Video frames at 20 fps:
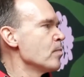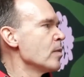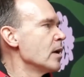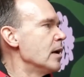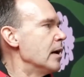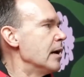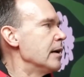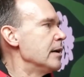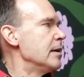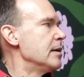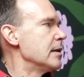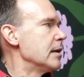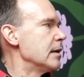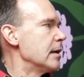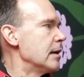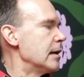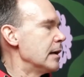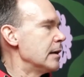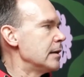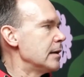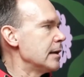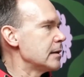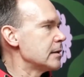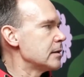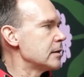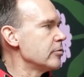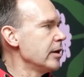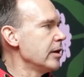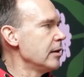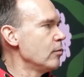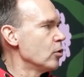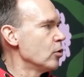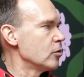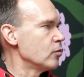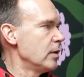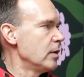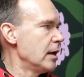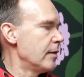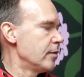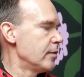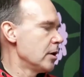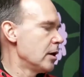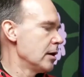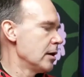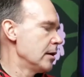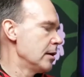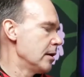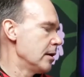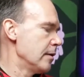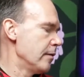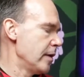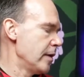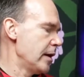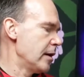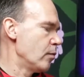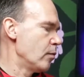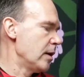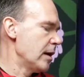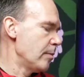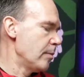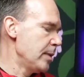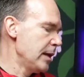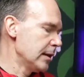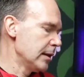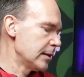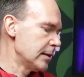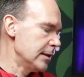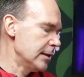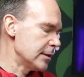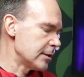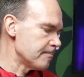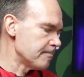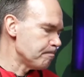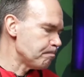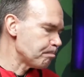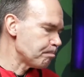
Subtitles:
And that's really what we have done there. We have built these,